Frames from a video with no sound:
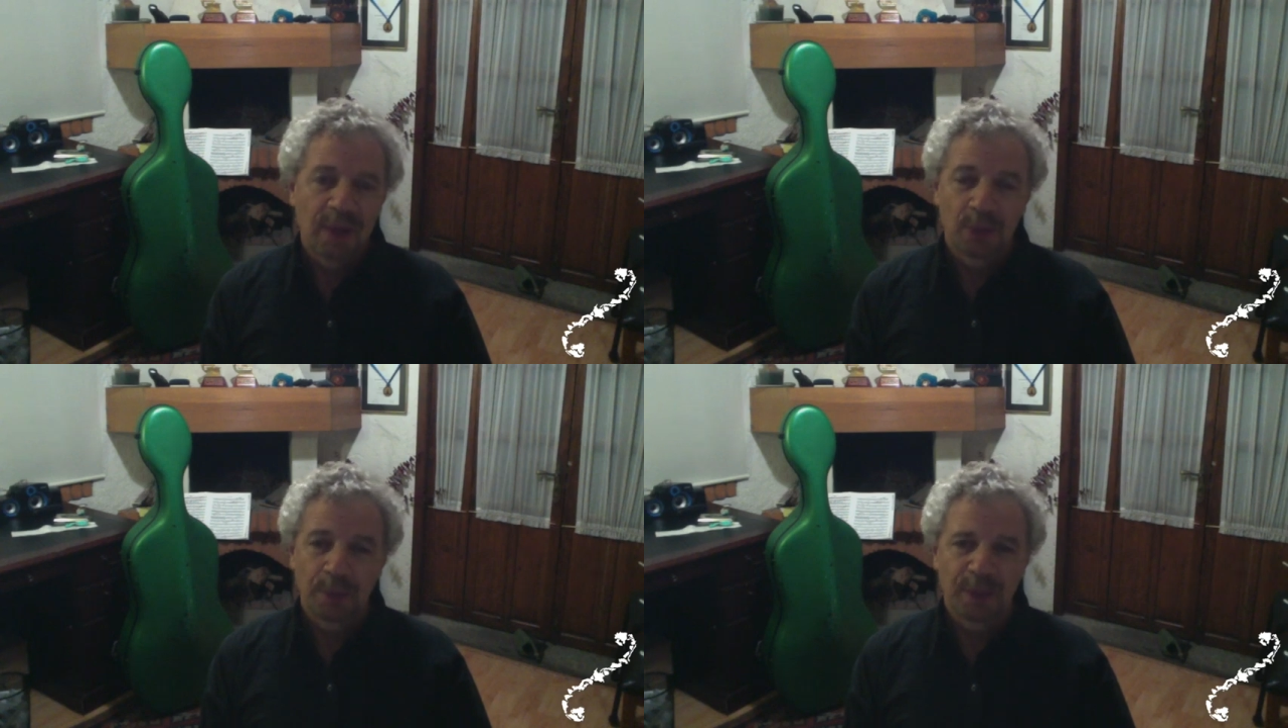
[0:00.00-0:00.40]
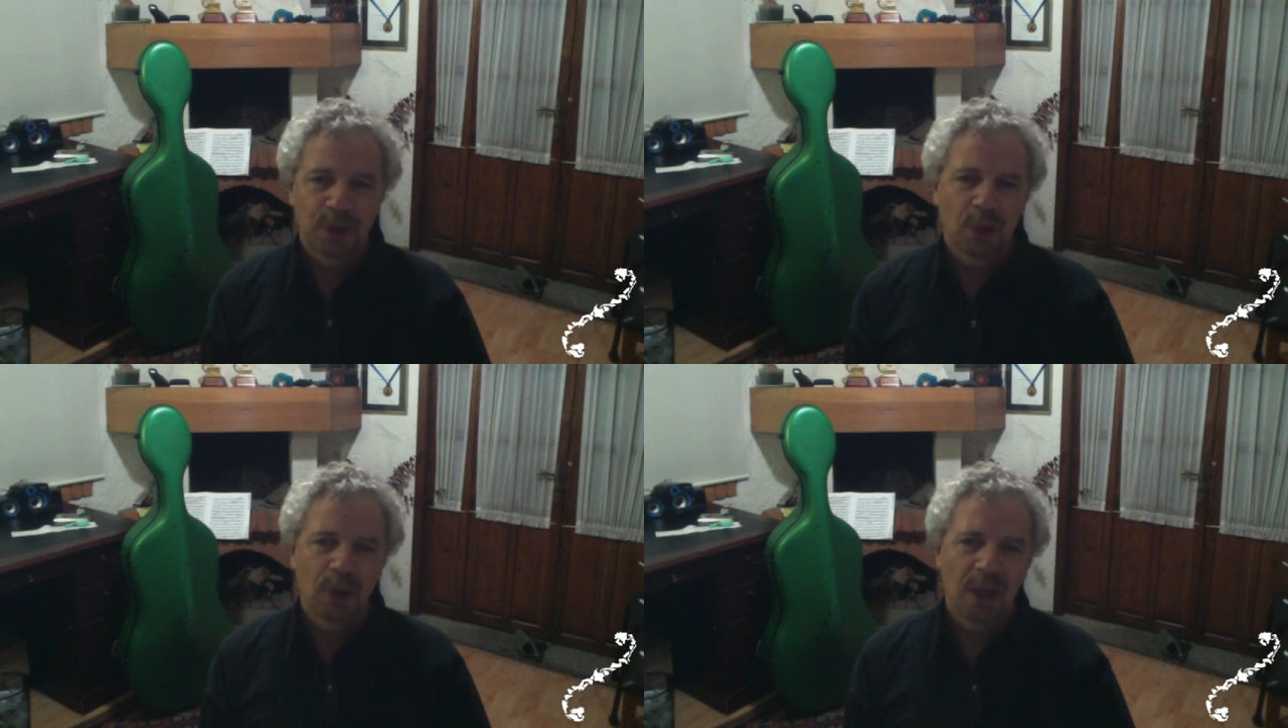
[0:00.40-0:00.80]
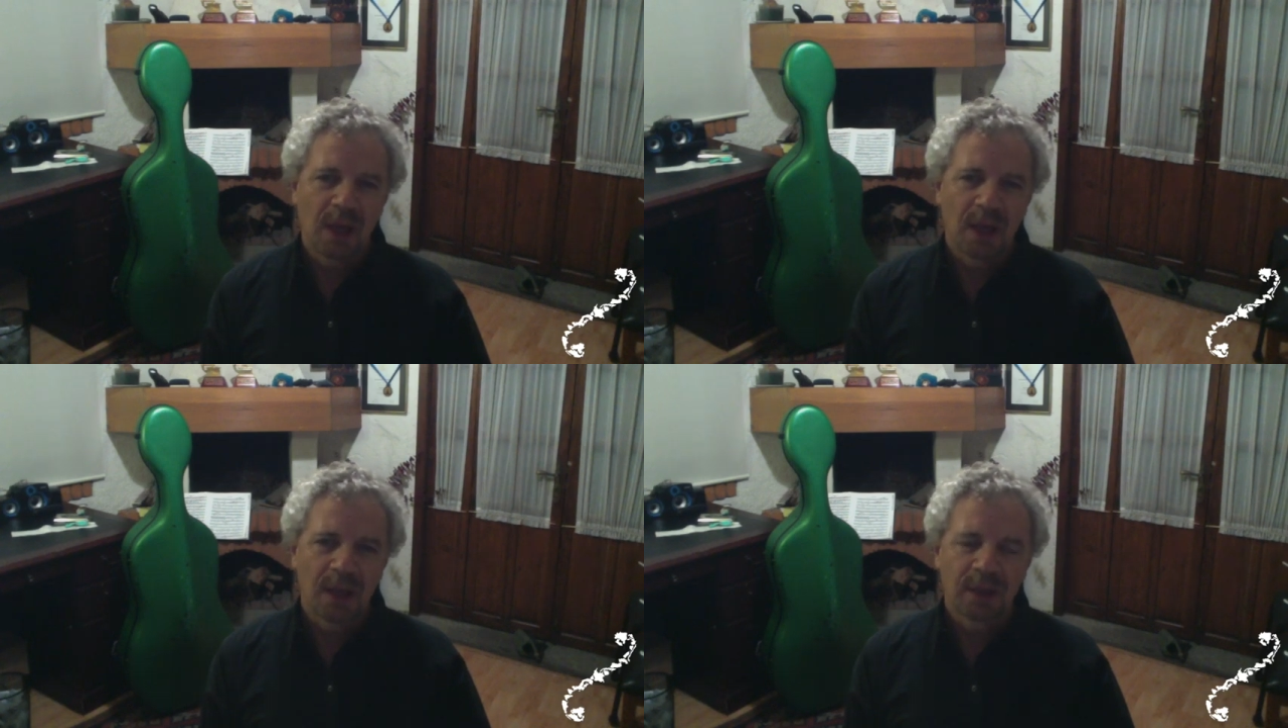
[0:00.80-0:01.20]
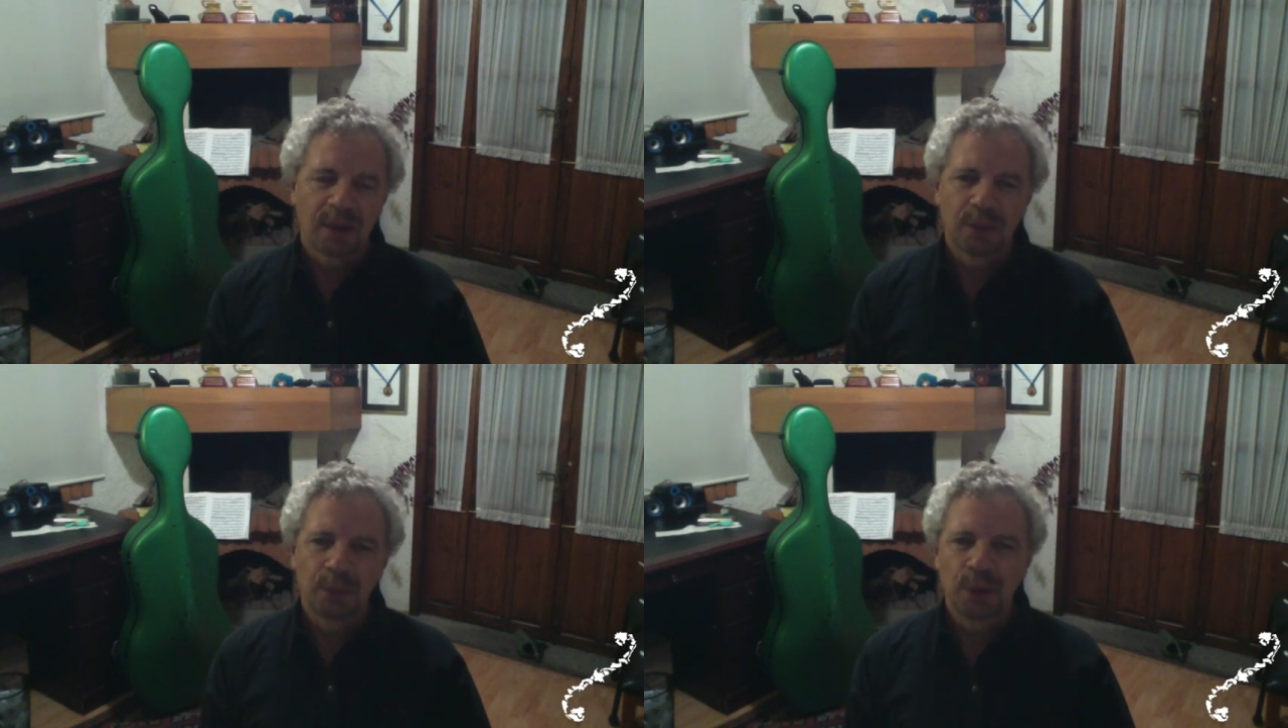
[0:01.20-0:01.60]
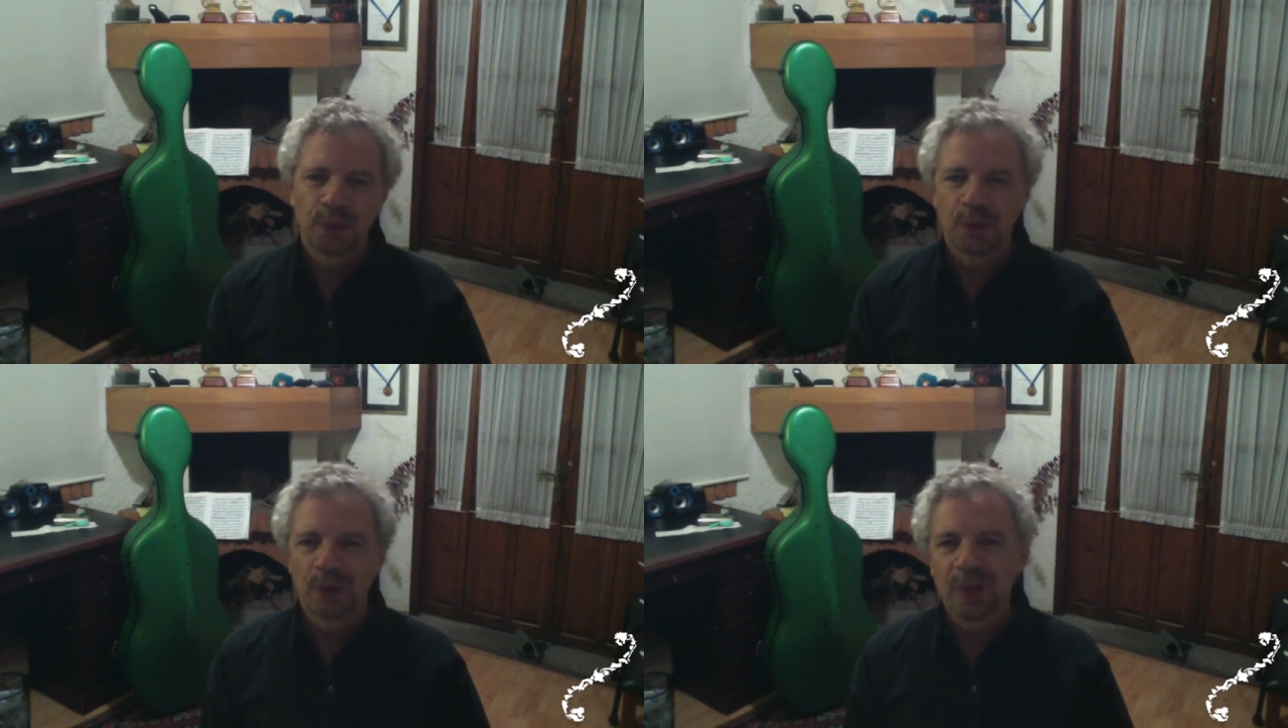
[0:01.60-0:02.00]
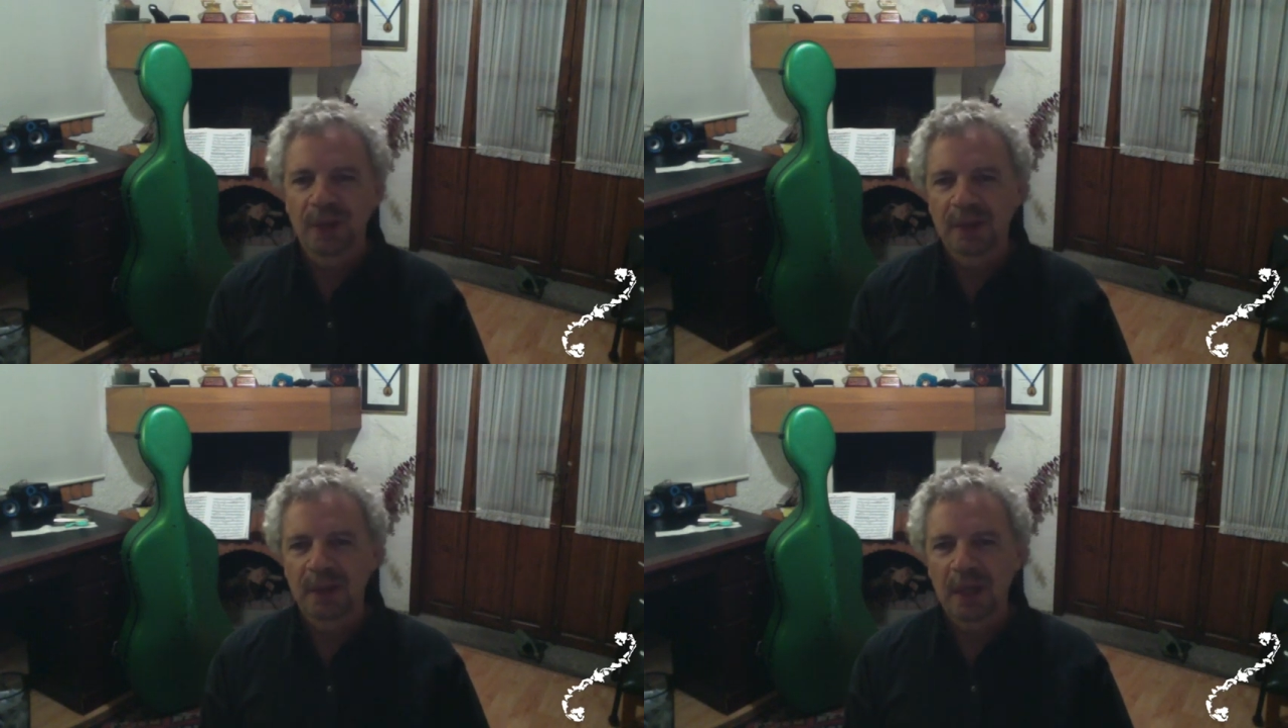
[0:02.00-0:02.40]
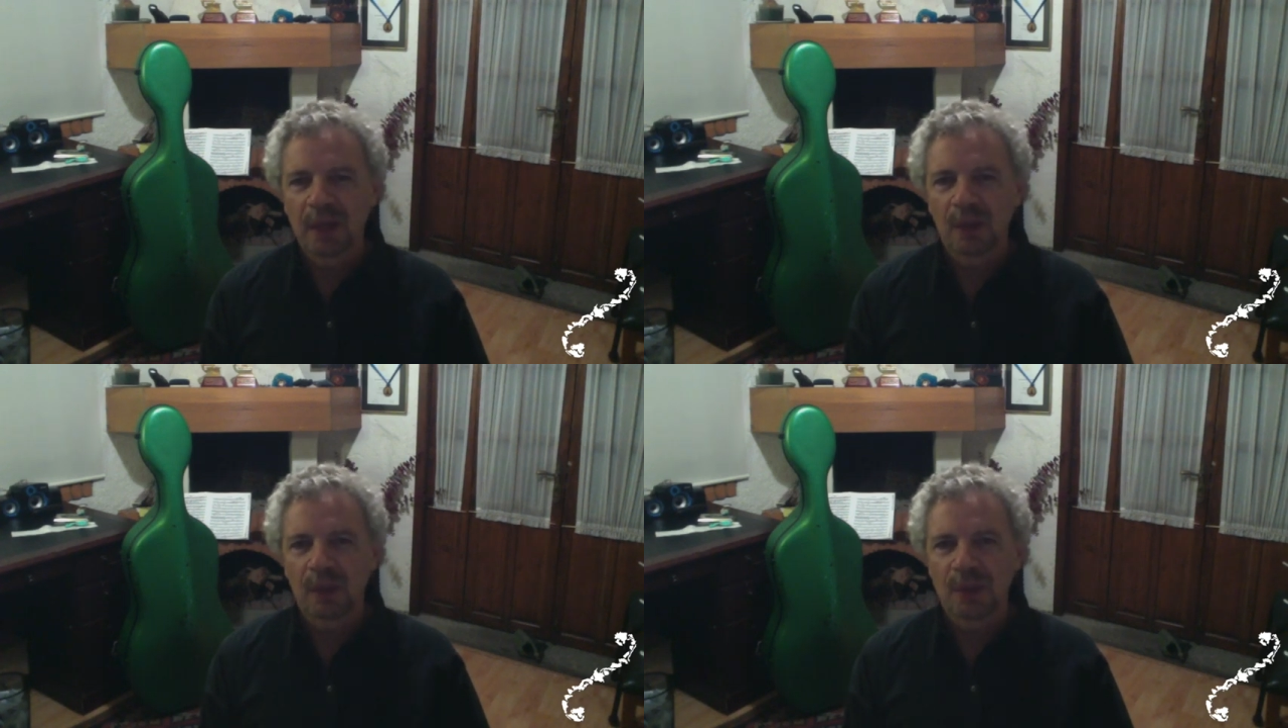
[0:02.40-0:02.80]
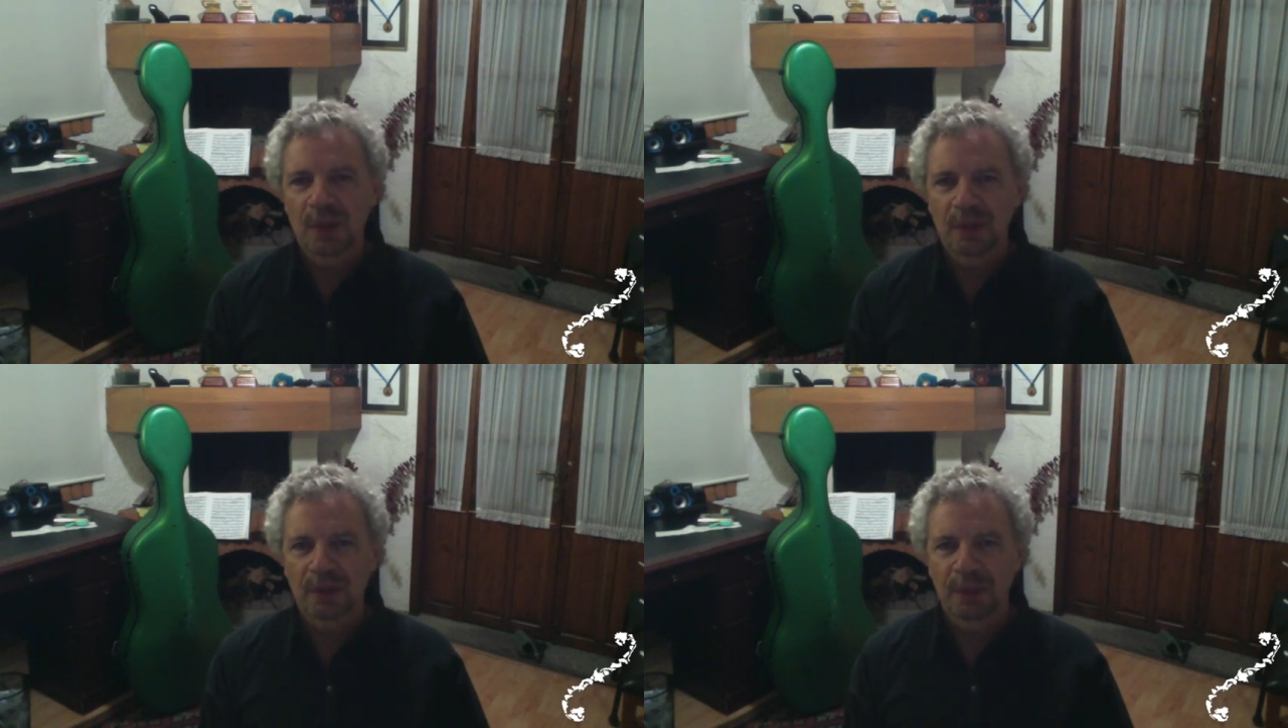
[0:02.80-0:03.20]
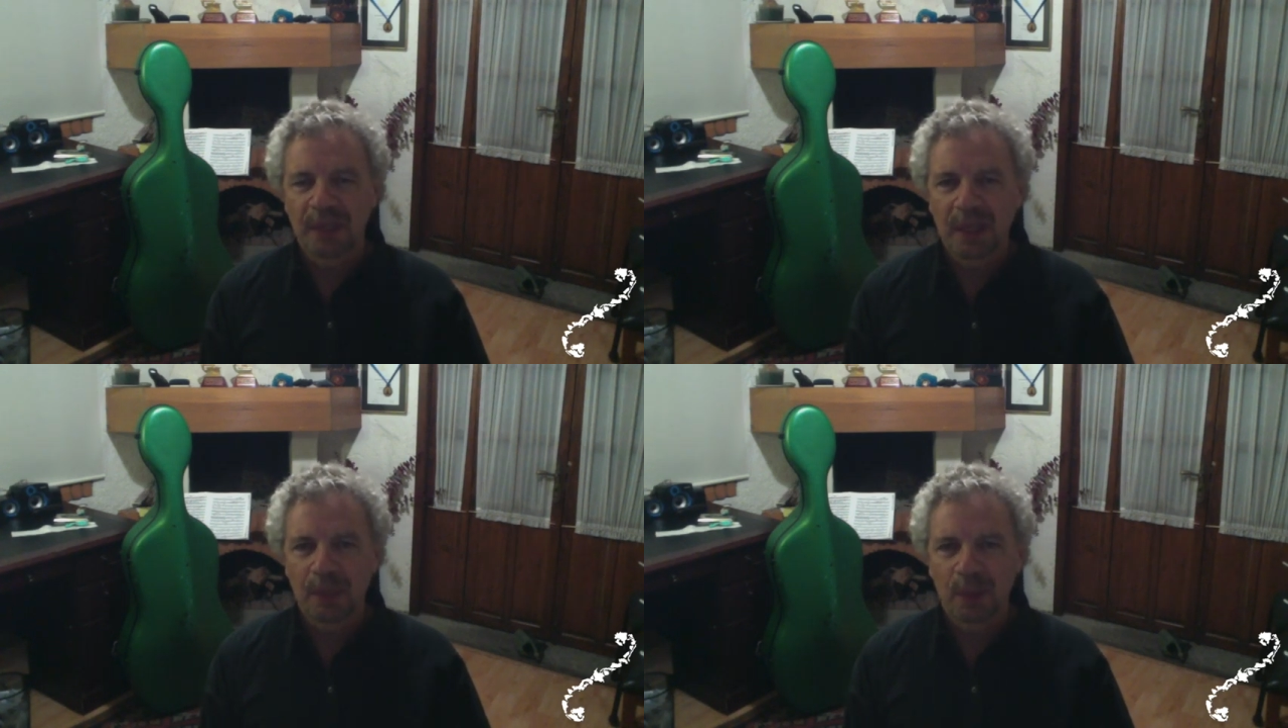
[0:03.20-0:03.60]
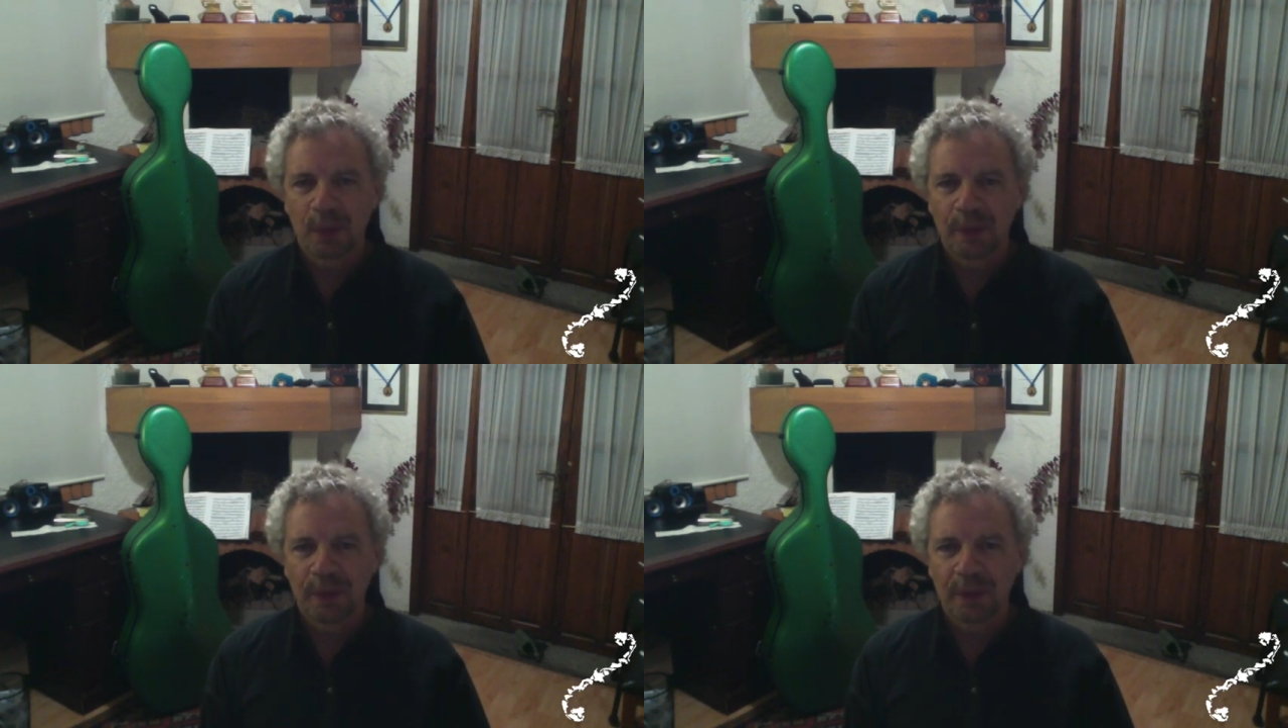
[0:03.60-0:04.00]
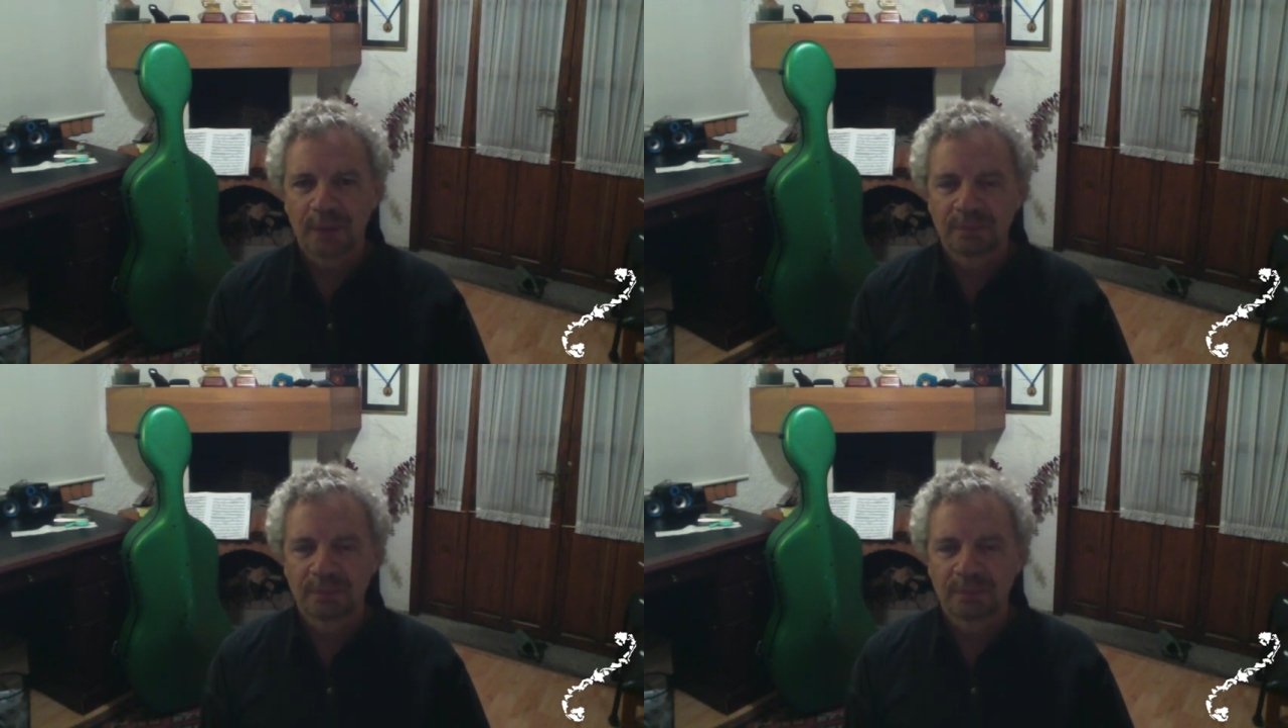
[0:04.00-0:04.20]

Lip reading: Piazzolla and his beautiful Grand Tango, which has become one of the